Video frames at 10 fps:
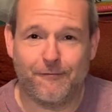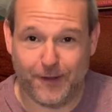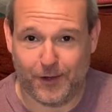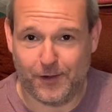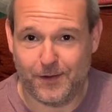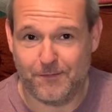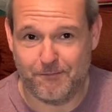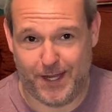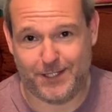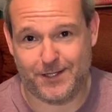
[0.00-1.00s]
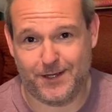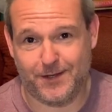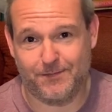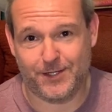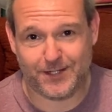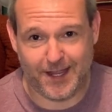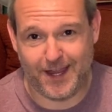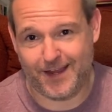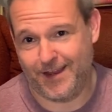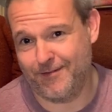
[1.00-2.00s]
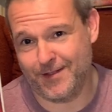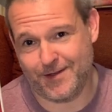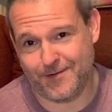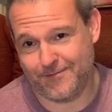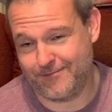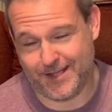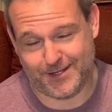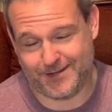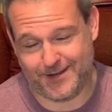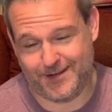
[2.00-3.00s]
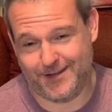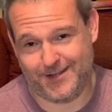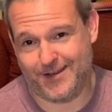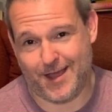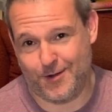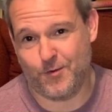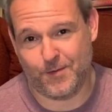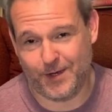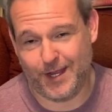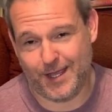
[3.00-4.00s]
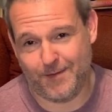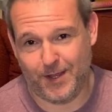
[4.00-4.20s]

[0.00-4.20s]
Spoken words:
Phil makes the mistake, even though that's not normally him, he